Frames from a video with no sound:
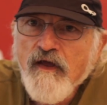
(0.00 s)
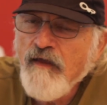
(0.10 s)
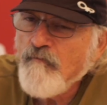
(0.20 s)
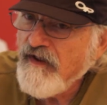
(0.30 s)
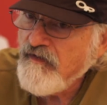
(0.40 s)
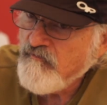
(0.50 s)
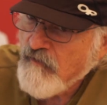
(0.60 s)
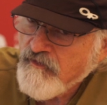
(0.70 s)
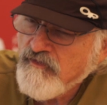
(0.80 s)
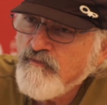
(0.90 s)
And my
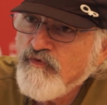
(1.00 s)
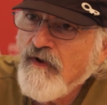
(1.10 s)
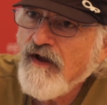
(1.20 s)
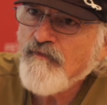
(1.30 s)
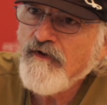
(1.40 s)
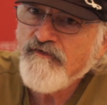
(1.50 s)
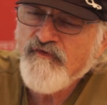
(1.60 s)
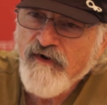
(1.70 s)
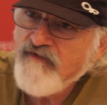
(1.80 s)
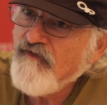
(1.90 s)
regular boom operator,
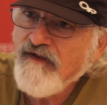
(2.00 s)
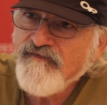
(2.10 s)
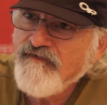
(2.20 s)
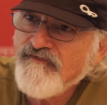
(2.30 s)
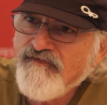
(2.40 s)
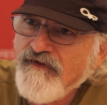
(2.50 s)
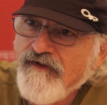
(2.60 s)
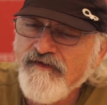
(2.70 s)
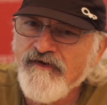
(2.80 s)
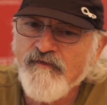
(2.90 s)
25 years
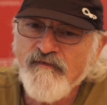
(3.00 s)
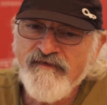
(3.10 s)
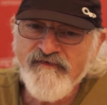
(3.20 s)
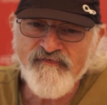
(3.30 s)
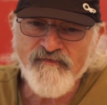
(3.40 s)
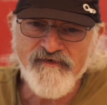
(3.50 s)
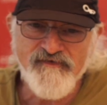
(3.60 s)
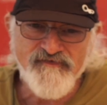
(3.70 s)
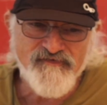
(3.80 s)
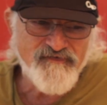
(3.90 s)
together. You know, this
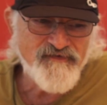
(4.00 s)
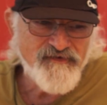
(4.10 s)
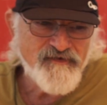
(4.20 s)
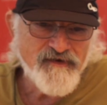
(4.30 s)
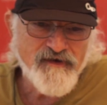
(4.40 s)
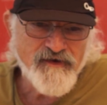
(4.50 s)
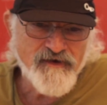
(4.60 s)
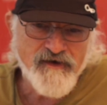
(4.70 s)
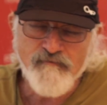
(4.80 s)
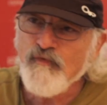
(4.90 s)
was a
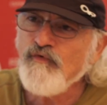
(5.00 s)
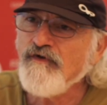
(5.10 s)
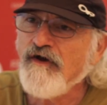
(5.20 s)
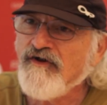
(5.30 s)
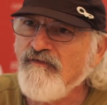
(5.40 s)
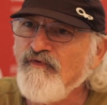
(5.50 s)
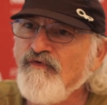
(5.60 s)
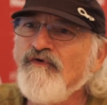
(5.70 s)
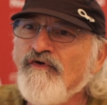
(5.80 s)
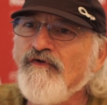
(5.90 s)

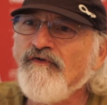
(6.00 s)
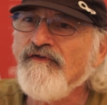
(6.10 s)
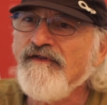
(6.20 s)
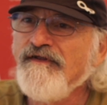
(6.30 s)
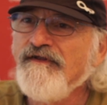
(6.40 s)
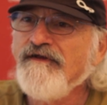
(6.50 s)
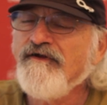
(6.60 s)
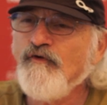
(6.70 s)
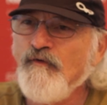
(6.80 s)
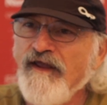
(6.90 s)
communal,
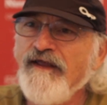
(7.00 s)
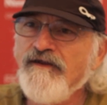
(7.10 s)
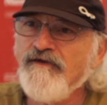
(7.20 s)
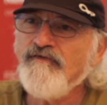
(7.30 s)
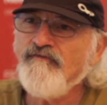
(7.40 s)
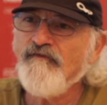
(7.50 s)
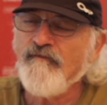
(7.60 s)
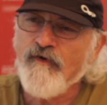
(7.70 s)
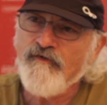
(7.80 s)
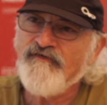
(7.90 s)
creative,
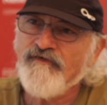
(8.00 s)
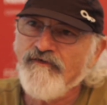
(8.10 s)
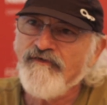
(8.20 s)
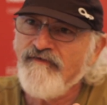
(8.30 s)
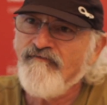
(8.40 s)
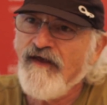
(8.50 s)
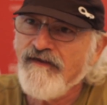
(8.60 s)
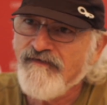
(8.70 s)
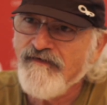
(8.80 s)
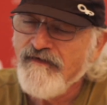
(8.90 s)
emotional
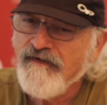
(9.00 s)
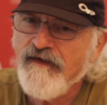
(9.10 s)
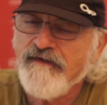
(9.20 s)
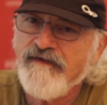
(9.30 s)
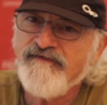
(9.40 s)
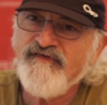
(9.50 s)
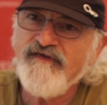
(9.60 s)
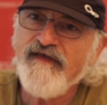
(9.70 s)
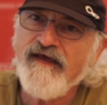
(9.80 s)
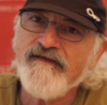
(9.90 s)
event. And to
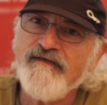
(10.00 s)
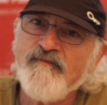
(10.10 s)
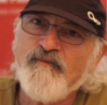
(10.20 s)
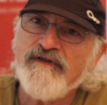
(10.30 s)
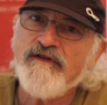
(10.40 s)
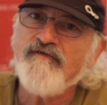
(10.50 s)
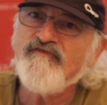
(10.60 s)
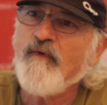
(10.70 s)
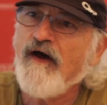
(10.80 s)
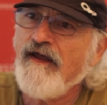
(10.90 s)
see that be
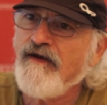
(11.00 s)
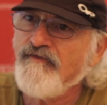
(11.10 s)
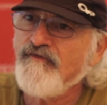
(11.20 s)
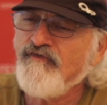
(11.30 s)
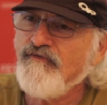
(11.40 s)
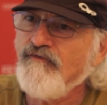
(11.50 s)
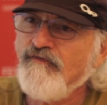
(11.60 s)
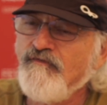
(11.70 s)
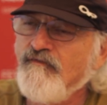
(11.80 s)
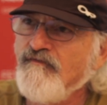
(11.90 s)
loved by others
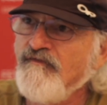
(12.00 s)
who